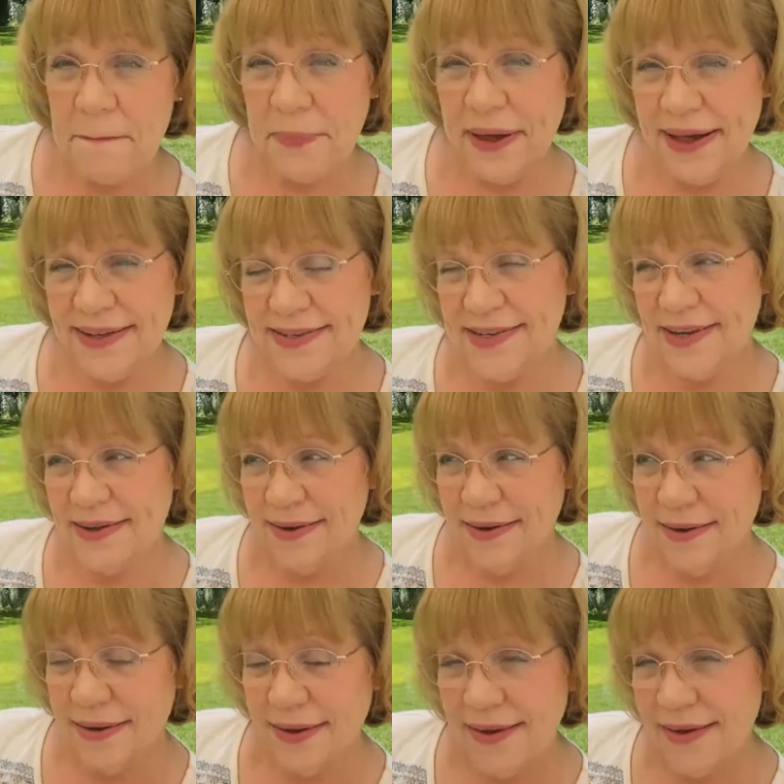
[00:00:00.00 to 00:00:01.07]
but
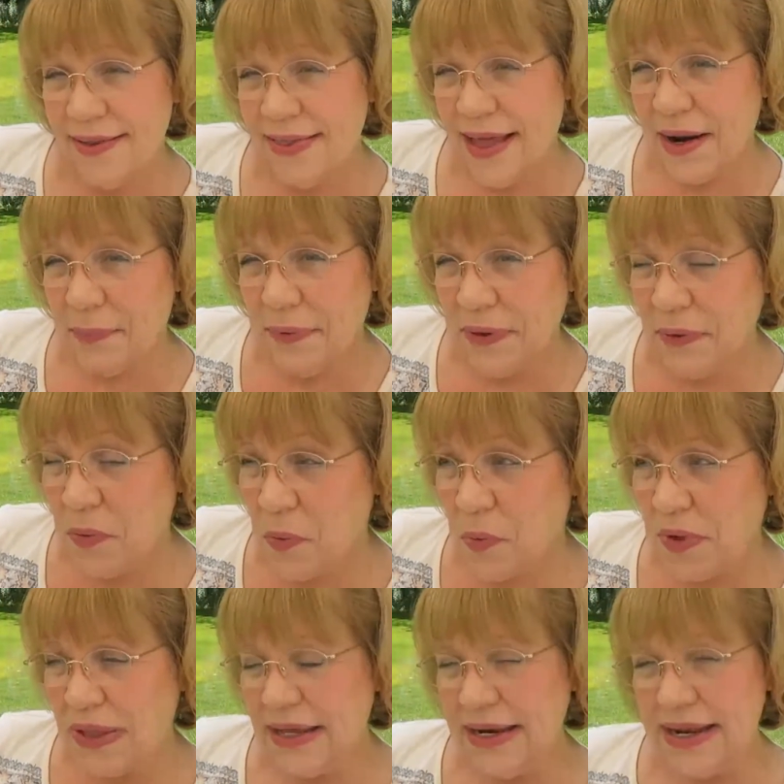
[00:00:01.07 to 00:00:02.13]
that'll be
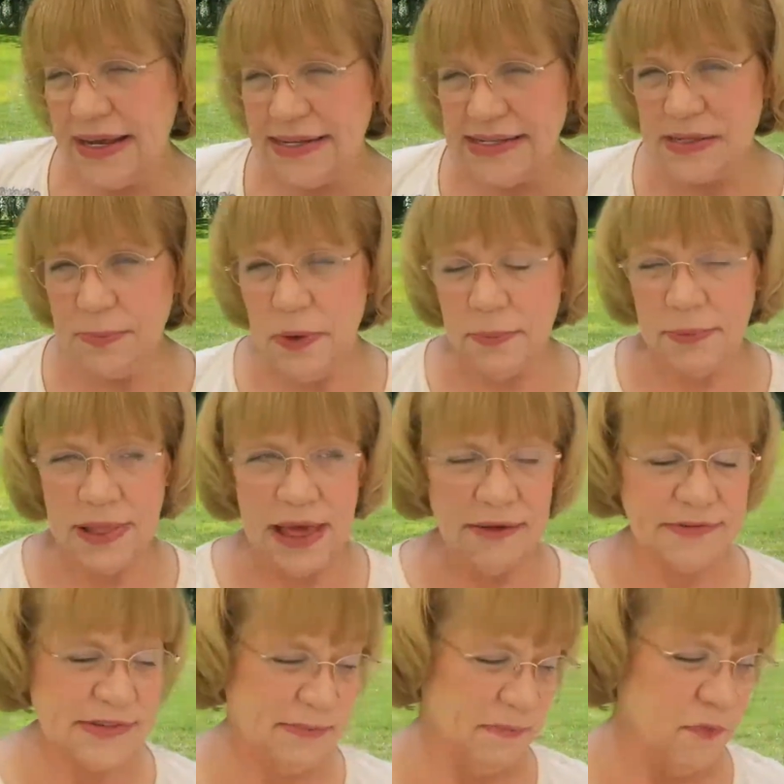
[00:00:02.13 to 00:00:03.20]
really nice to be able to
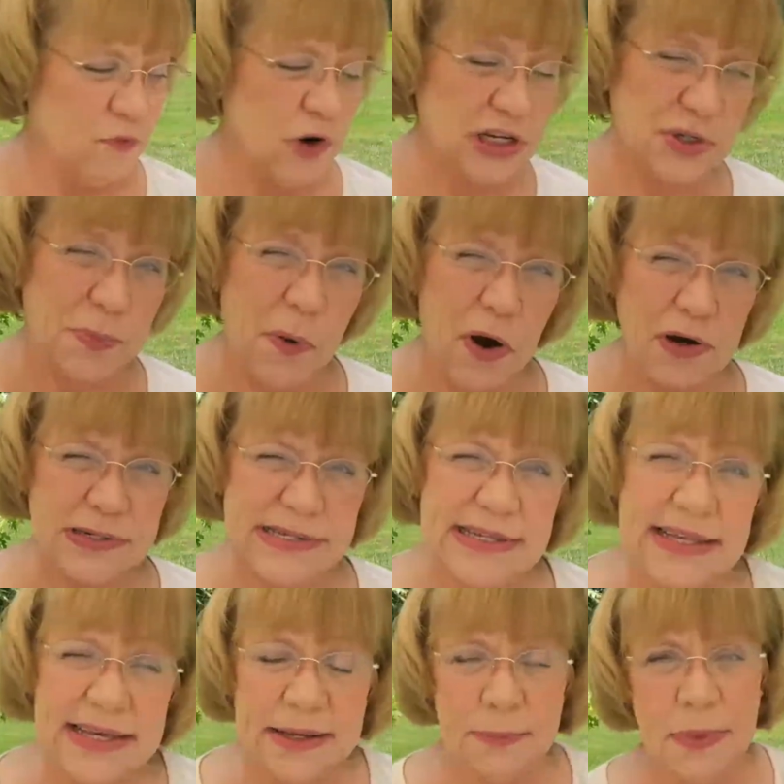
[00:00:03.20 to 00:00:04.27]
have some fresh
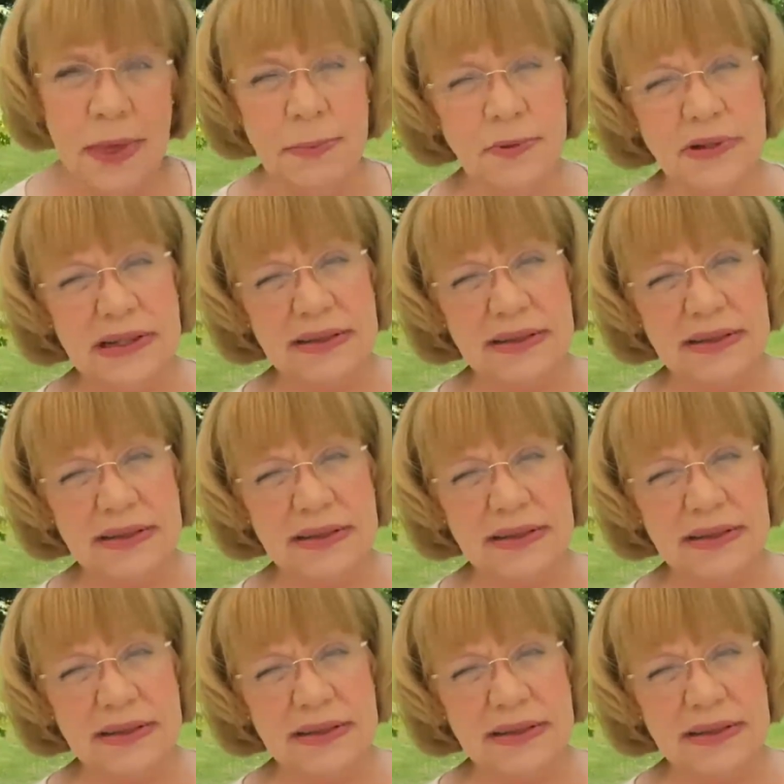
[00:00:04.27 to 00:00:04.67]
parsley and be able to